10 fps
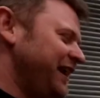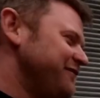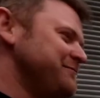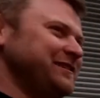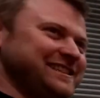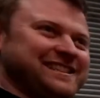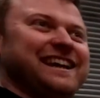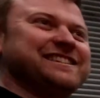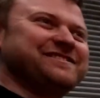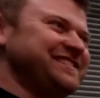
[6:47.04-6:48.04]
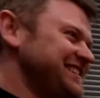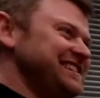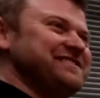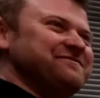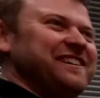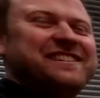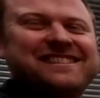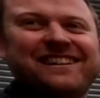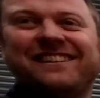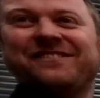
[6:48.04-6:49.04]
Everybody says, why did he even bother
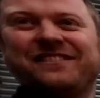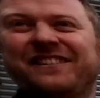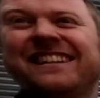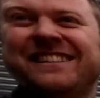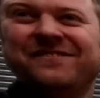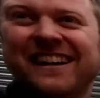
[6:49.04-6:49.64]
starting with one?